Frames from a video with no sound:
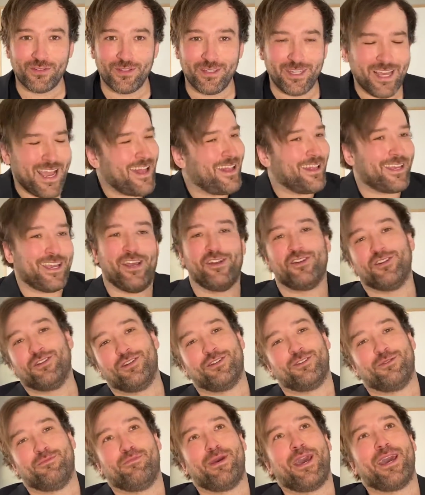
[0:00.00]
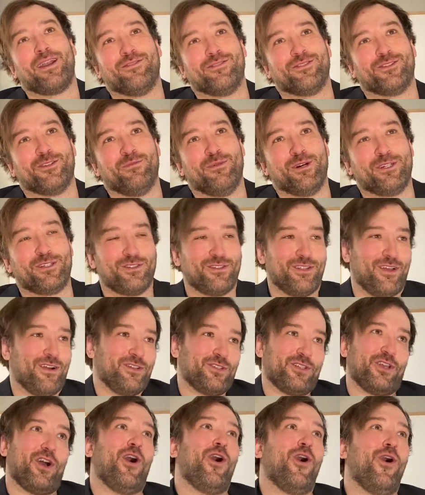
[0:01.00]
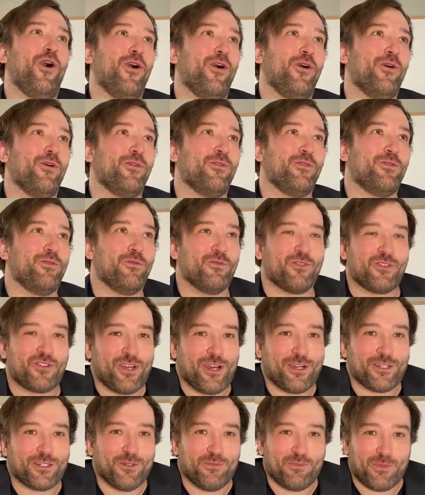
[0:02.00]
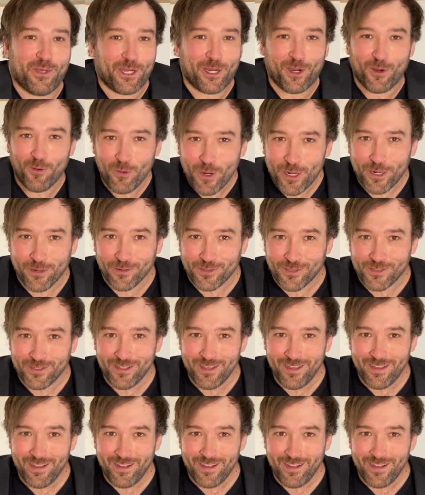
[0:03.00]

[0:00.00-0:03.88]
The allocation doesn't matter so much as long as all the stocks you pick are winners.